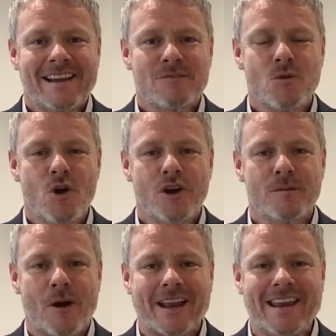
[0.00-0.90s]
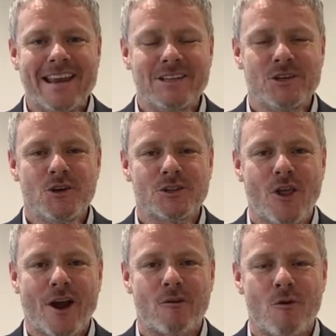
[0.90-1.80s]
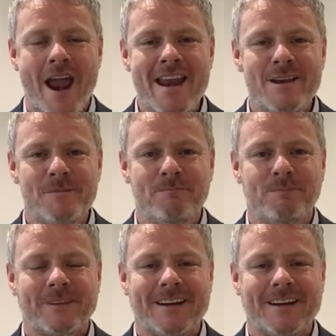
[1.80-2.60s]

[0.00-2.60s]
word that my kids use, like random.